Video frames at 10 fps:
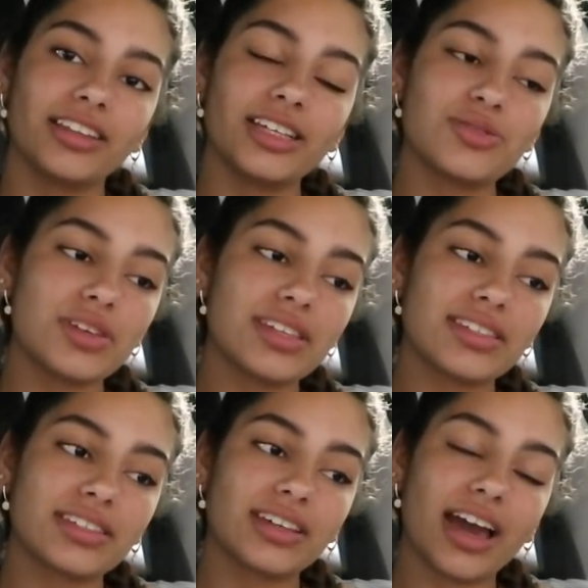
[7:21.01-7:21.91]
This
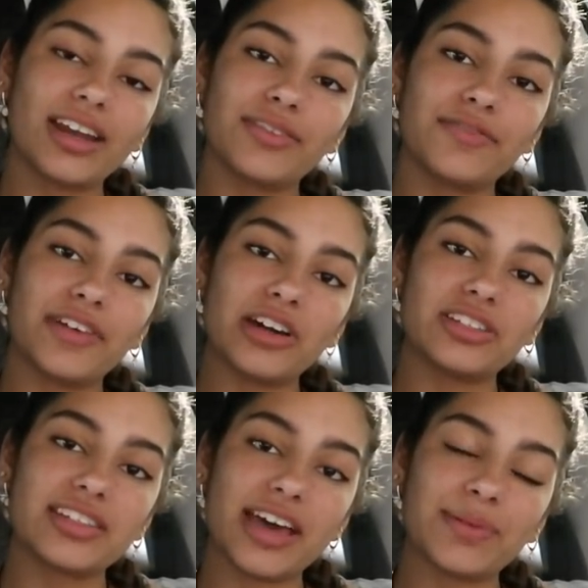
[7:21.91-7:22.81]
was kind of a
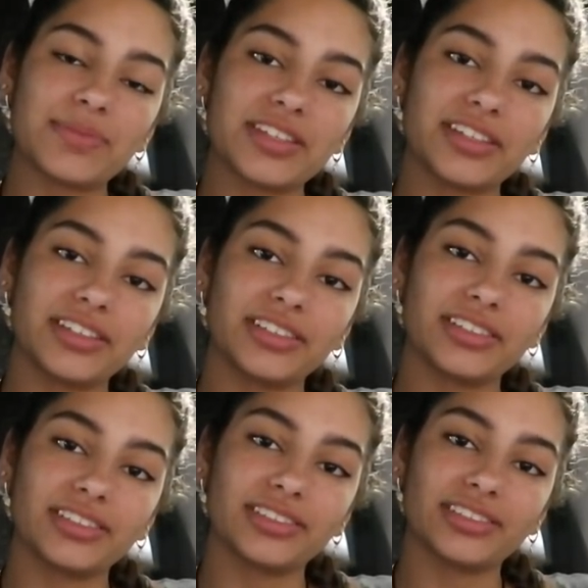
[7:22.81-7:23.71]
failed attempt
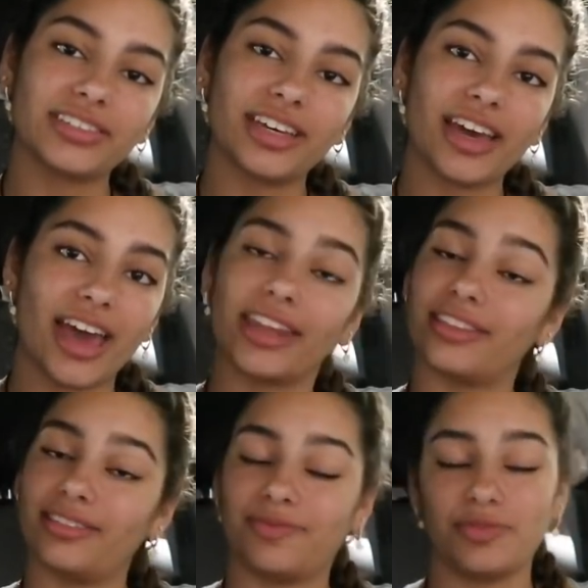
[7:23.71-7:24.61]
at
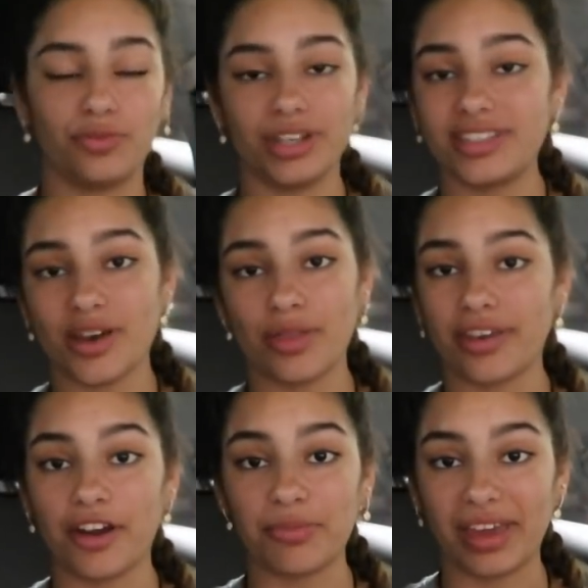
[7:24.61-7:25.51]
retail
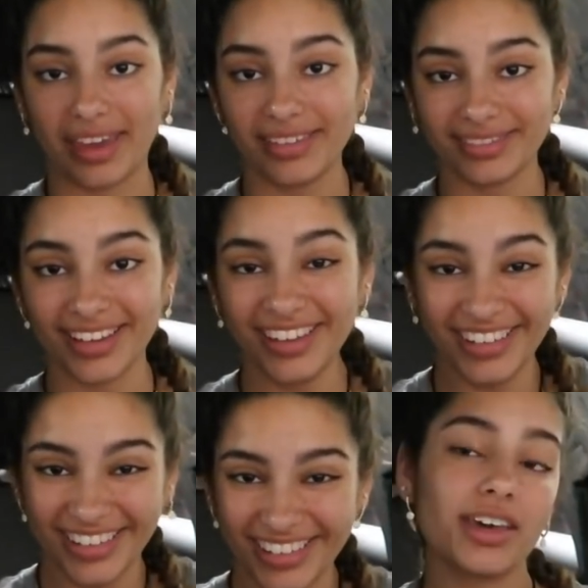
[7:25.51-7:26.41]
therapy.
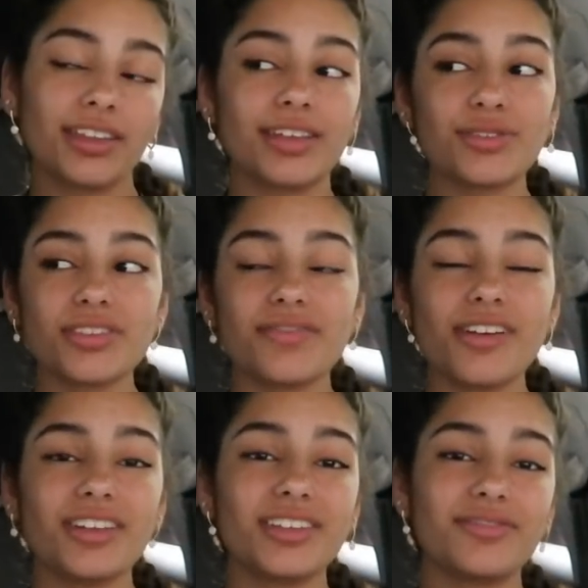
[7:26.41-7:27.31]
This was a
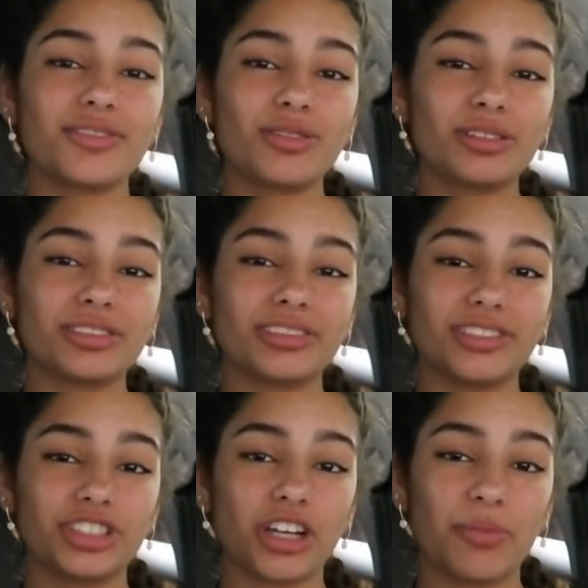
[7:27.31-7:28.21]
very difficult
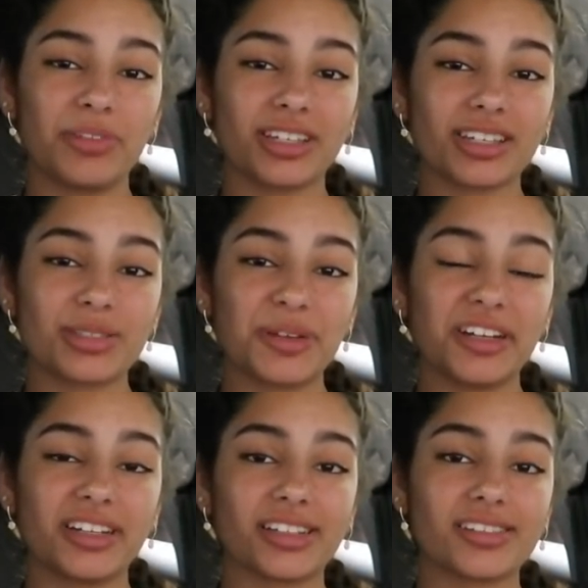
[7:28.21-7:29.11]
shopping
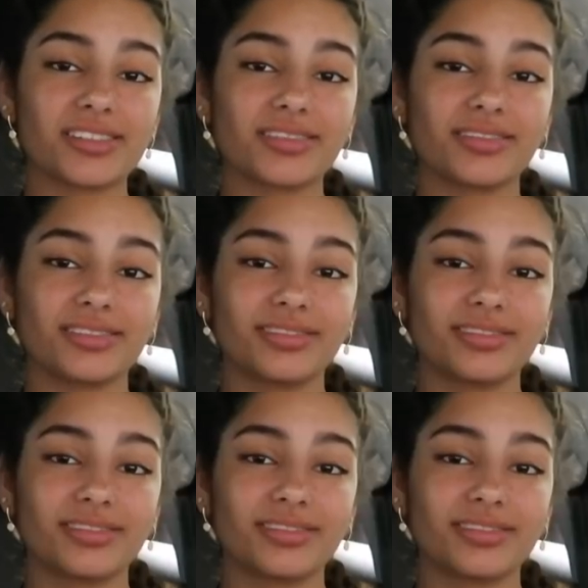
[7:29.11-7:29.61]
experience.